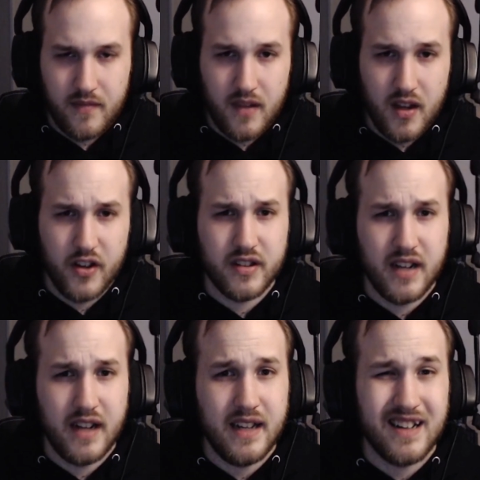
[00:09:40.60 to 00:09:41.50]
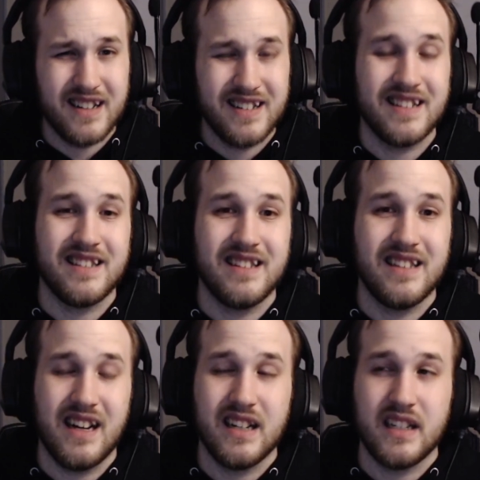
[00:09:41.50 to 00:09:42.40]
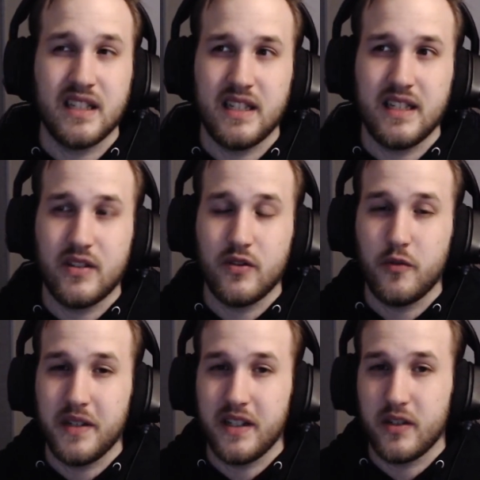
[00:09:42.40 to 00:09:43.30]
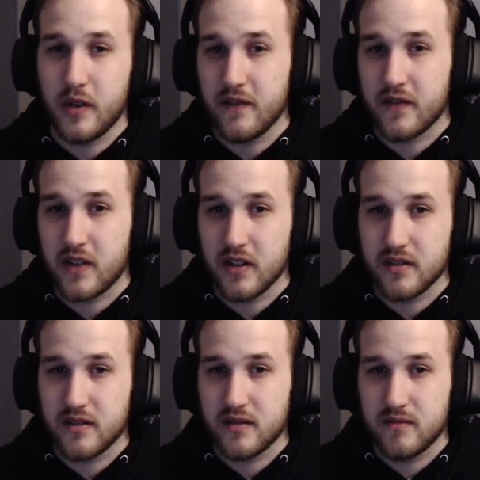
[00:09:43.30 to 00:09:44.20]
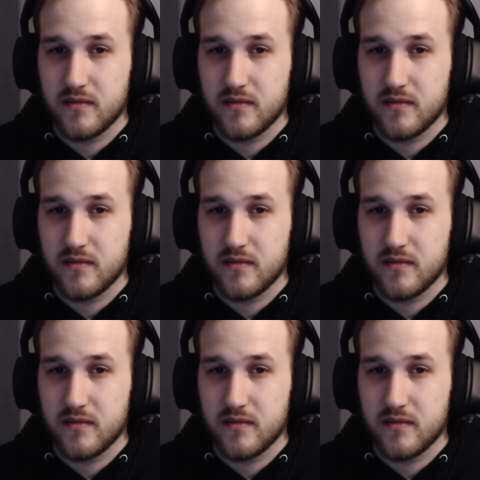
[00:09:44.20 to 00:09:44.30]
your side deck does not need to be 12 cards.